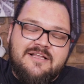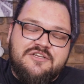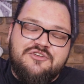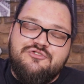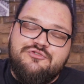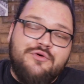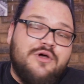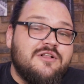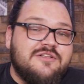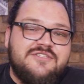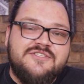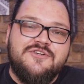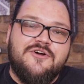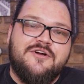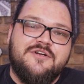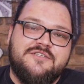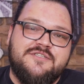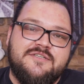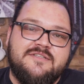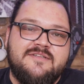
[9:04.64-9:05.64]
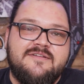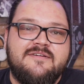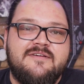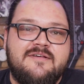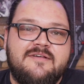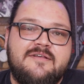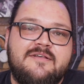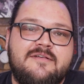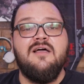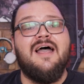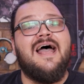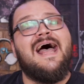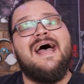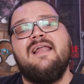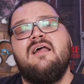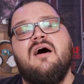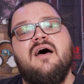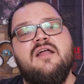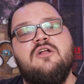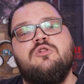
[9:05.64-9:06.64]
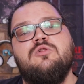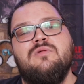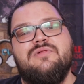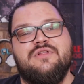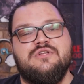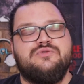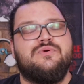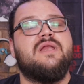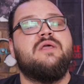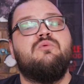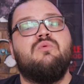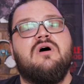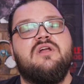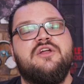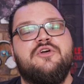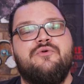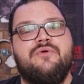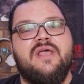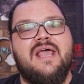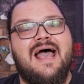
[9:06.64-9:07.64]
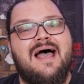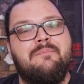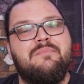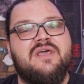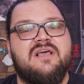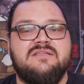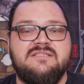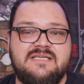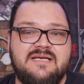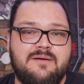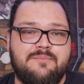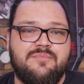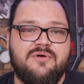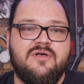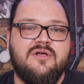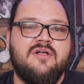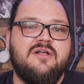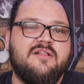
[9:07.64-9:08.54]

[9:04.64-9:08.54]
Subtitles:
a drill sergeant. At idle with a 21 degree ambient temp,